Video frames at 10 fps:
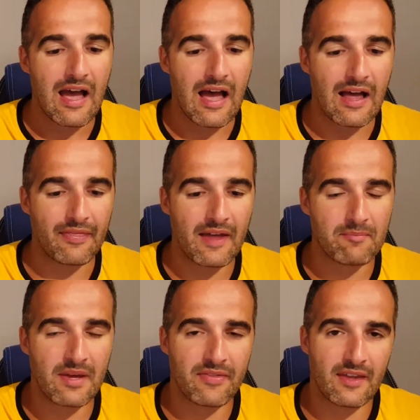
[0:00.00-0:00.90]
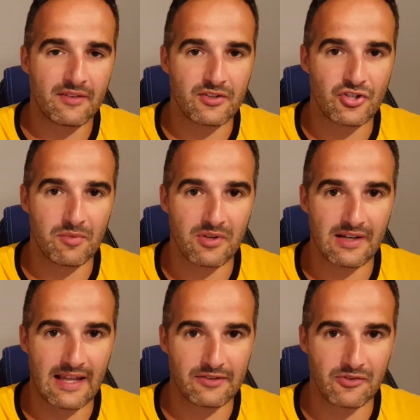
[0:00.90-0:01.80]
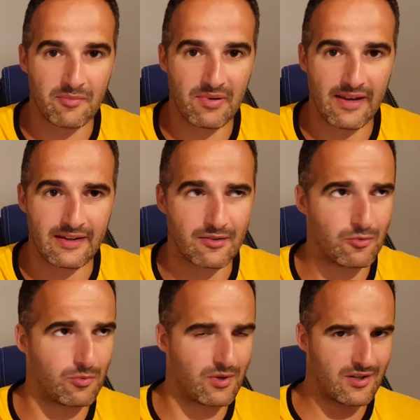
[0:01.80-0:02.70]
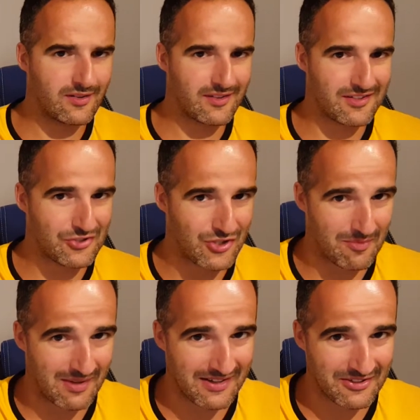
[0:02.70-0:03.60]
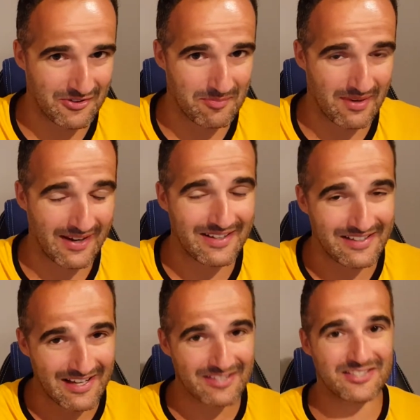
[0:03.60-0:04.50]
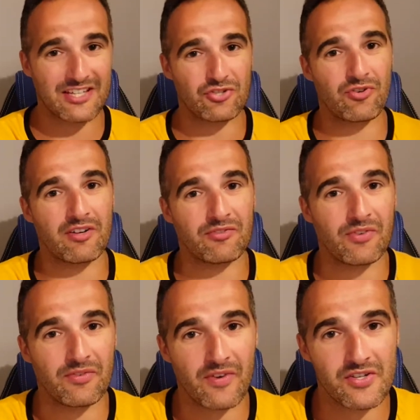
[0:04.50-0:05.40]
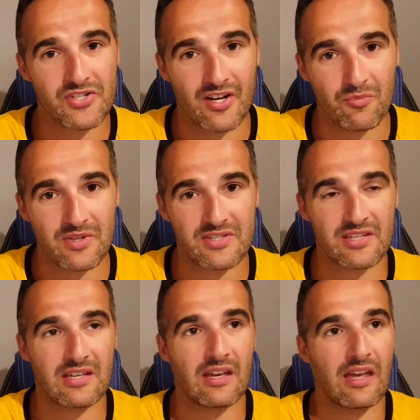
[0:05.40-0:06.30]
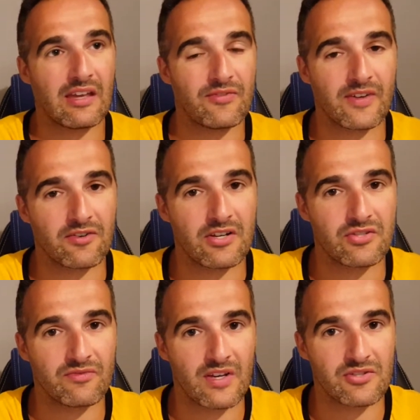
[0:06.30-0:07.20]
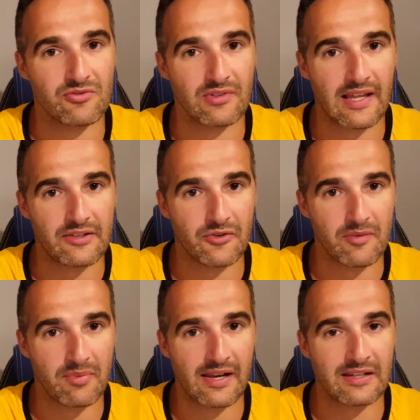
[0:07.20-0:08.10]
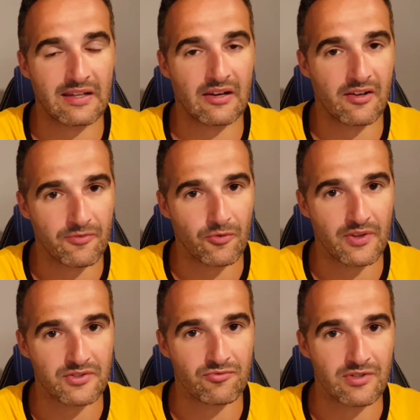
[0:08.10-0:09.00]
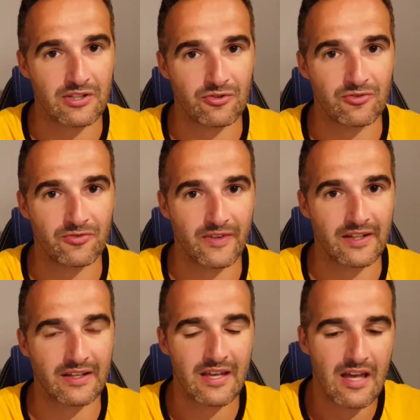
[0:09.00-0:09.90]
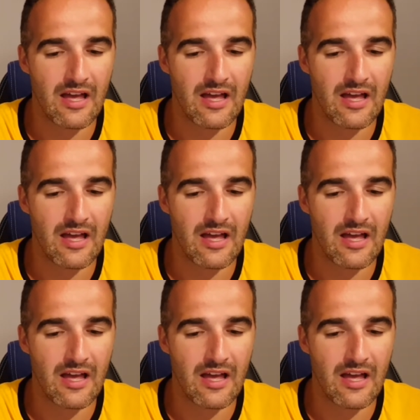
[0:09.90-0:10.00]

And that meant that the ship could land on a planet. What? A ship landing on a planet? Yes, that's right. For the first time we see a Federation vessel land on a planet, and I thought that's a really cool thing